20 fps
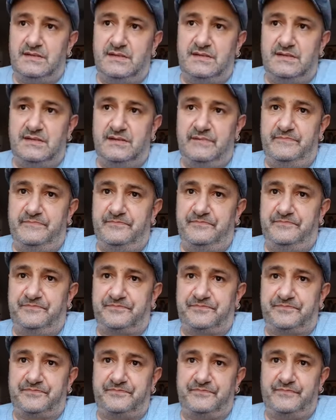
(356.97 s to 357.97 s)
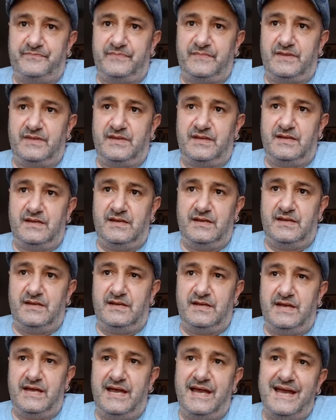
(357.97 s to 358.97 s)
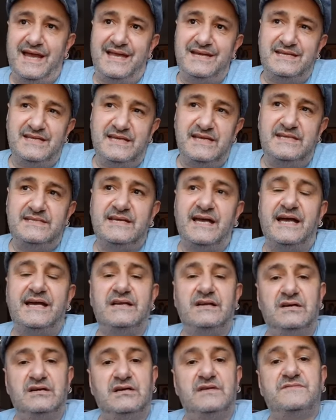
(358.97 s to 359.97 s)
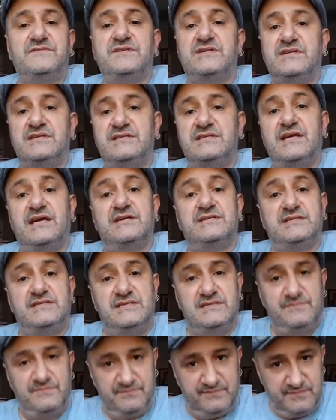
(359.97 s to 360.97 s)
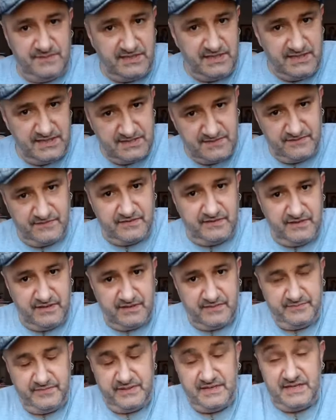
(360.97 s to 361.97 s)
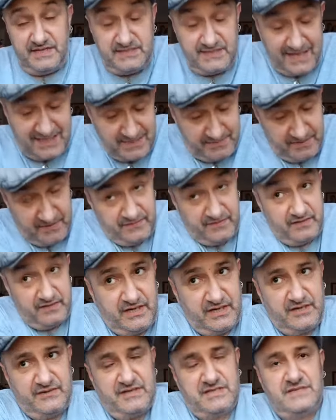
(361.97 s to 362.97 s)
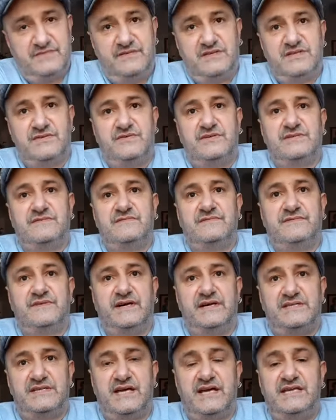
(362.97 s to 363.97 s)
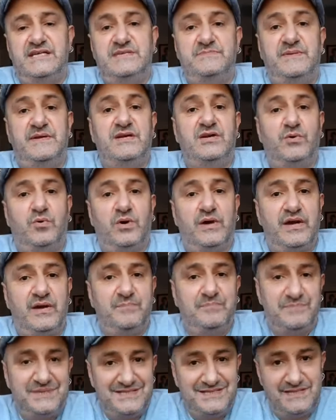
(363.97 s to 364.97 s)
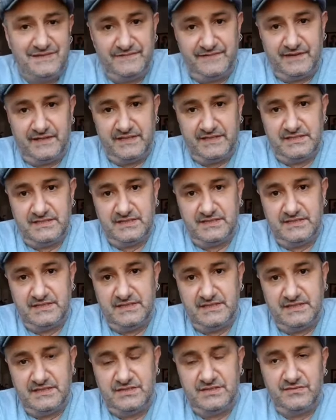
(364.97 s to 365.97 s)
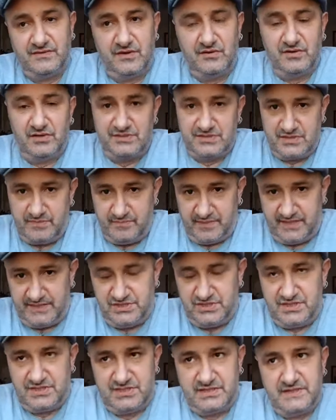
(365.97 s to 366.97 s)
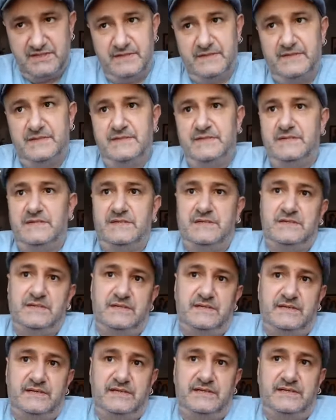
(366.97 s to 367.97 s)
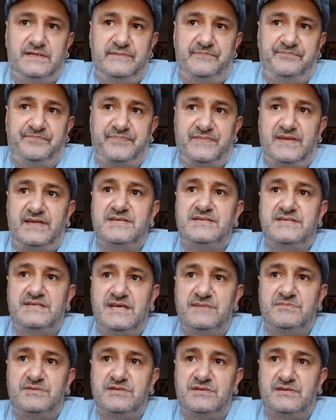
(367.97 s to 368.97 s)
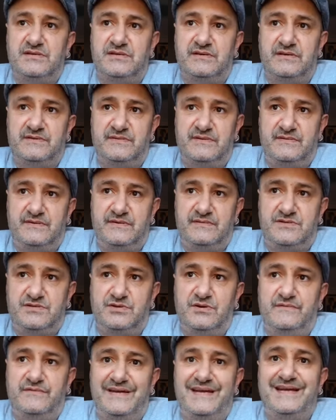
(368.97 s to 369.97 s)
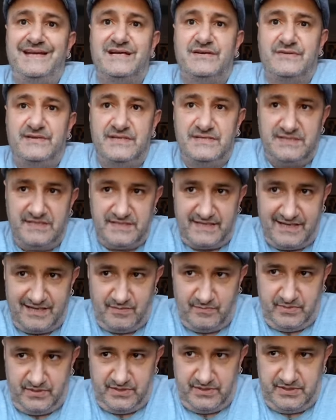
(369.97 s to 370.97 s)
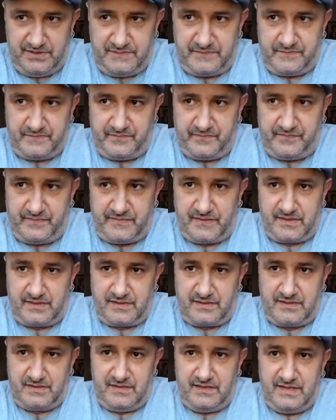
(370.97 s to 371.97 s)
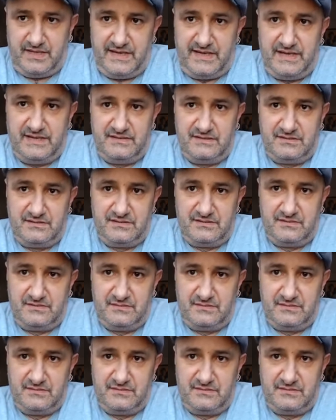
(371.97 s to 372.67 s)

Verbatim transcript: Um, and he's had a lot of success. He's he is very he has been aggressive in his recent fights, and he's been quite a busy fighter. He's thrown lots of punches. Um, he seems to to have increased his output, and